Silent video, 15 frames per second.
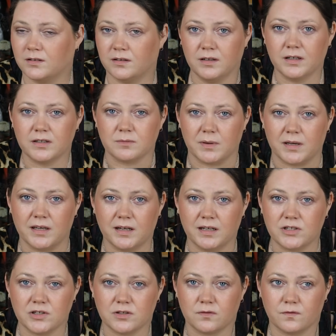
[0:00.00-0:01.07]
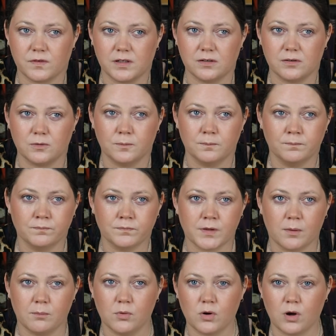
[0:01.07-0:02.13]
Don't ask me. I just feel
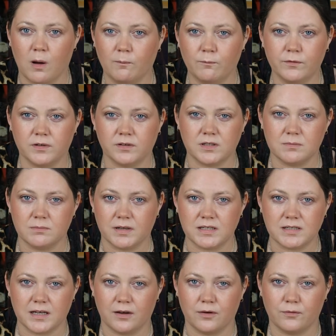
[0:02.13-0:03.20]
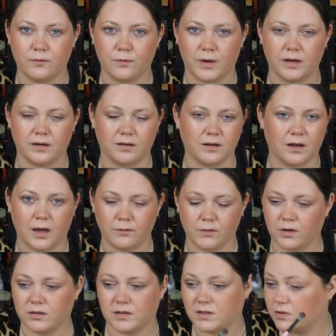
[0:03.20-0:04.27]
more confident in myself when
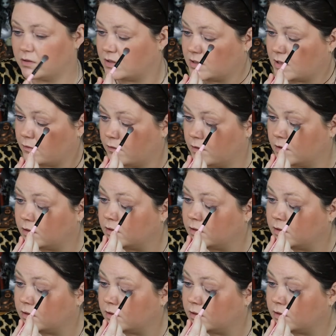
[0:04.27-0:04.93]
I've got this sort of stuff on.